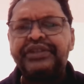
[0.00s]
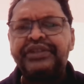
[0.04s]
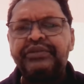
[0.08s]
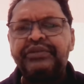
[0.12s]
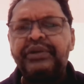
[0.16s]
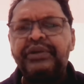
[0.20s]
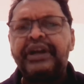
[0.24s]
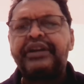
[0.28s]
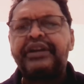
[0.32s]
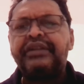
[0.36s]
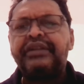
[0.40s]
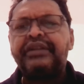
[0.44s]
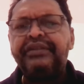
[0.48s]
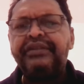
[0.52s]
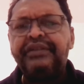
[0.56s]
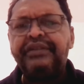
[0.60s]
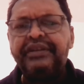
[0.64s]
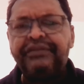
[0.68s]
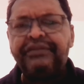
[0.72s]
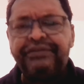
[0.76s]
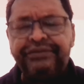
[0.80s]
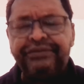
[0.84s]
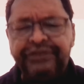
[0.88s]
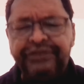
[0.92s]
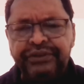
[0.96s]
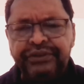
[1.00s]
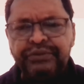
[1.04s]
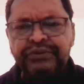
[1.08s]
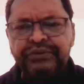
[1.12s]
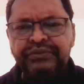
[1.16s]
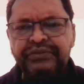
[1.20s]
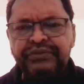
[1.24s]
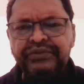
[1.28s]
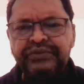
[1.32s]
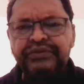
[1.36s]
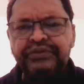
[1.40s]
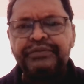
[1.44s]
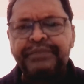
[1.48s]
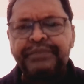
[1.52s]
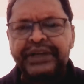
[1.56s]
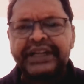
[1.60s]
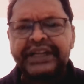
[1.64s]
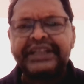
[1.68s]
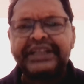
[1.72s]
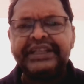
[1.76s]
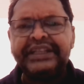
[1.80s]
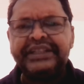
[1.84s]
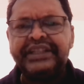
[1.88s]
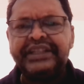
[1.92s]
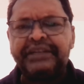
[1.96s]
you are few to
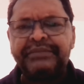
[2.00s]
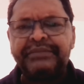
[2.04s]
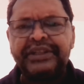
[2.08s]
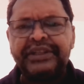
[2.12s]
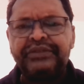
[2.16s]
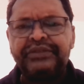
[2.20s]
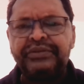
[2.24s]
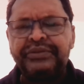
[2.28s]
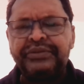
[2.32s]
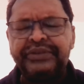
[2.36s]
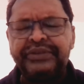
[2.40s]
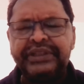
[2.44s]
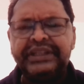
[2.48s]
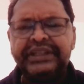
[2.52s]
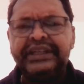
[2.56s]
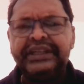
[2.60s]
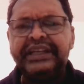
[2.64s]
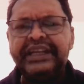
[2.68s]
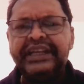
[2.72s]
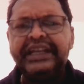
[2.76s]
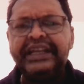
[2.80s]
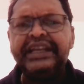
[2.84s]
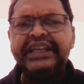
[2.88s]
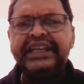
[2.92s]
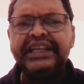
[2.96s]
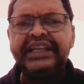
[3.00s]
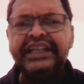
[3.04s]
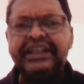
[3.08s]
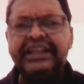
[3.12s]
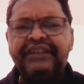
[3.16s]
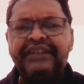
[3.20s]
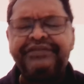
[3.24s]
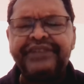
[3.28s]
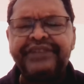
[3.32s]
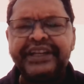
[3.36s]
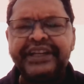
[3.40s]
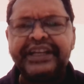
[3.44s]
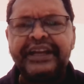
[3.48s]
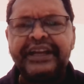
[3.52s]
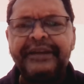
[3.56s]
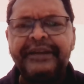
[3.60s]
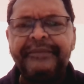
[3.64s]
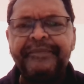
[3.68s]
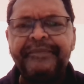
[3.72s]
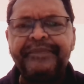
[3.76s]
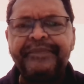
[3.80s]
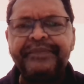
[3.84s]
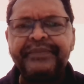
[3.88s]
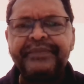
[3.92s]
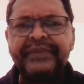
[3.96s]
practice dermatology in Africa.
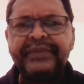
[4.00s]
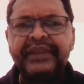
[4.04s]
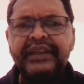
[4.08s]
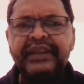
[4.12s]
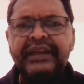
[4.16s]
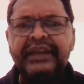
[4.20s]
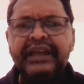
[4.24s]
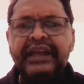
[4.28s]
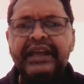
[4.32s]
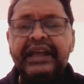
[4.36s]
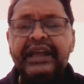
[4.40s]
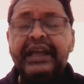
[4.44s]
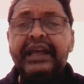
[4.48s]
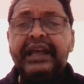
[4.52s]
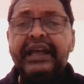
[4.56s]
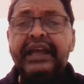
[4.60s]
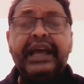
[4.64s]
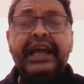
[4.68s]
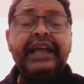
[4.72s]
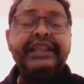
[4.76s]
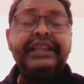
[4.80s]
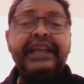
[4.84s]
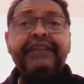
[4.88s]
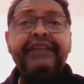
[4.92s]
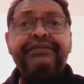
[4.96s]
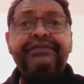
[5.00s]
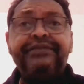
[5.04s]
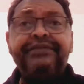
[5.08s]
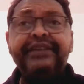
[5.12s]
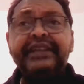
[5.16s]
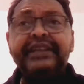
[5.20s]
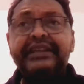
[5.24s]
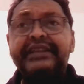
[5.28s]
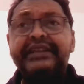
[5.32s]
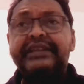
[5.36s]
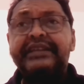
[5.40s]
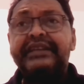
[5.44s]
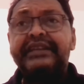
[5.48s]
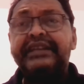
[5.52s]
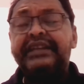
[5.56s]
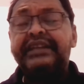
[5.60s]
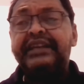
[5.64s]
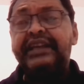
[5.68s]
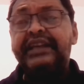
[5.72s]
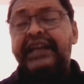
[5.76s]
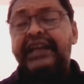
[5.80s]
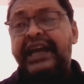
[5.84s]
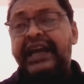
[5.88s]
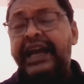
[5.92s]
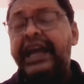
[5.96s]
And I think
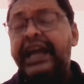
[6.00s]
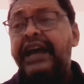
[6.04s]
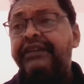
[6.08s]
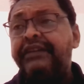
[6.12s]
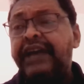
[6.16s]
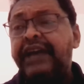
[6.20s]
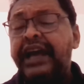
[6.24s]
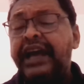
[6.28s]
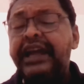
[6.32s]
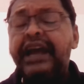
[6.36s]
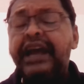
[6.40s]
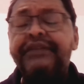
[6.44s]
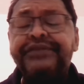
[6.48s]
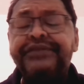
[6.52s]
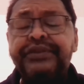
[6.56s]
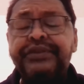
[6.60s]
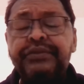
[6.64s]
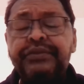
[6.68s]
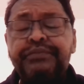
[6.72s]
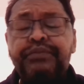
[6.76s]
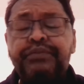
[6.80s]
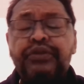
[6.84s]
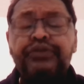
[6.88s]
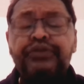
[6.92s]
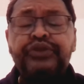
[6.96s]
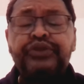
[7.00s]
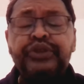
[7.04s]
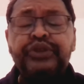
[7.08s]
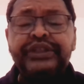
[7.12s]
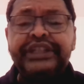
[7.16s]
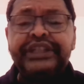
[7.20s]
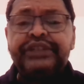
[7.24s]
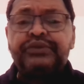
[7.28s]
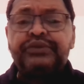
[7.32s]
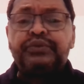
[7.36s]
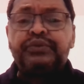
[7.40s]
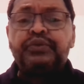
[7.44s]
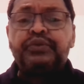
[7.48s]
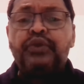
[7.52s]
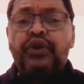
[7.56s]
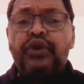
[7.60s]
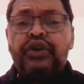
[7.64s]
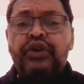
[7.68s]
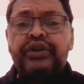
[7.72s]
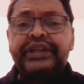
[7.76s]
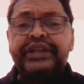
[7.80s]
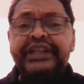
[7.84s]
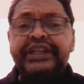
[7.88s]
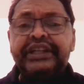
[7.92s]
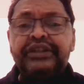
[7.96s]
I have the opportunity to
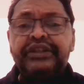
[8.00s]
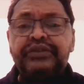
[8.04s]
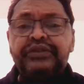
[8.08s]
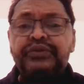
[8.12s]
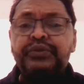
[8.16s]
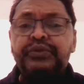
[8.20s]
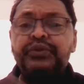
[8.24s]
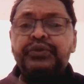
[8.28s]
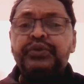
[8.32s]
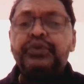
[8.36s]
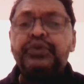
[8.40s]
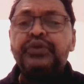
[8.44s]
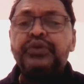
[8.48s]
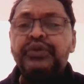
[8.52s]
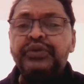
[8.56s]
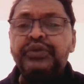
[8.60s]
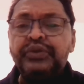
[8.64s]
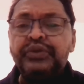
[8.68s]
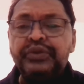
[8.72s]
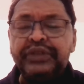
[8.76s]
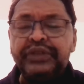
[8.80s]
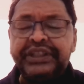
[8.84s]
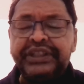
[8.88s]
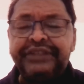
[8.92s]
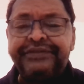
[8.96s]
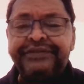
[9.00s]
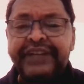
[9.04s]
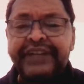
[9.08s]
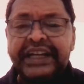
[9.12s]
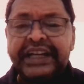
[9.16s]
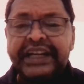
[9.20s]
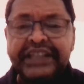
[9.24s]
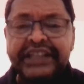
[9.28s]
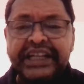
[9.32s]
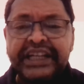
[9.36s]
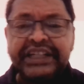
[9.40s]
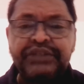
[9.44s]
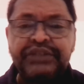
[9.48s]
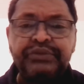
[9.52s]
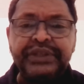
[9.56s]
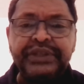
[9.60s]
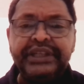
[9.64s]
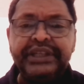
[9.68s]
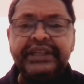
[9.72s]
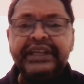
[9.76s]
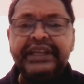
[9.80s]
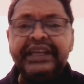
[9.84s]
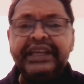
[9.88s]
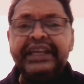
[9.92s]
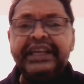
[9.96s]
work in 2 different
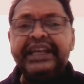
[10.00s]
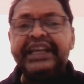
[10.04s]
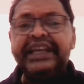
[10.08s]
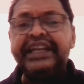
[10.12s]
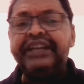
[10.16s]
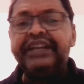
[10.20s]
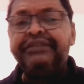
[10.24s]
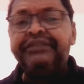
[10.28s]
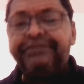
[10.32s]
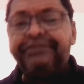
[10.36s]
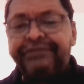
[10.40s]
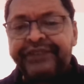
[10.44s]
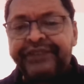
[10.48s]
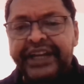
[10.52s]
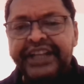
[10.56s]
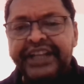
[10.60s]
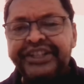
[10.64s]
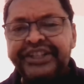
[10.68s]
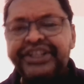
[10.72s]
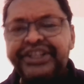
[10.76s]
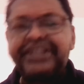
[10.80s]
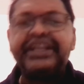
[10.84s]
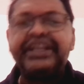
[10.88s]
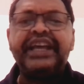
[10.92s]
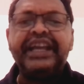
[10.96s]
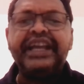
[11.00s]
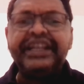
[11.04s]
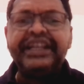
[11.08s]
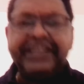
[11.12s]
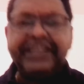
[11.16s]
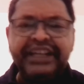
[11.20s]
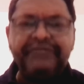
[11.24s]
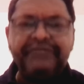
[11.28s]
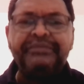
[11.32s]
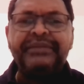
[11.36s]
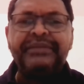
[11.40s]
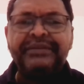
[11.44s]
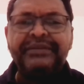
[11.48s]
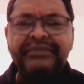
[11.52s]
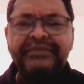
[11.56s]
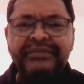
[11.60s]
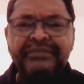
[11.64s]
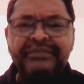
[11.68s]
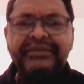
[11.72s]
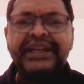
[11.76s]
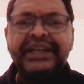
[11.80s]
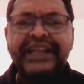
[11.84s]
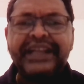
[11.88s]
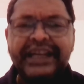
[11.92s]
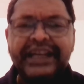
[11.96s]
countries, in French and in
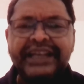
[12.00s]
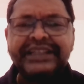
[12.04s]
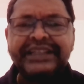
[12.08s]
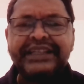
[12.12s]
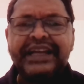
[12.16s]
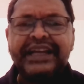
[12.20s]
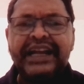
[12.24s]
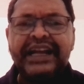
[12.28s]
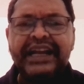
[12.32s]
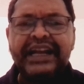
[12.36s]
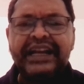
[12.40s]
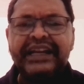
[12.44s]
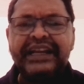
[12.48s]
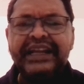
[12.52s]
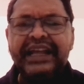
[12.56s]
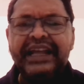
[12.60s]
Madagascar.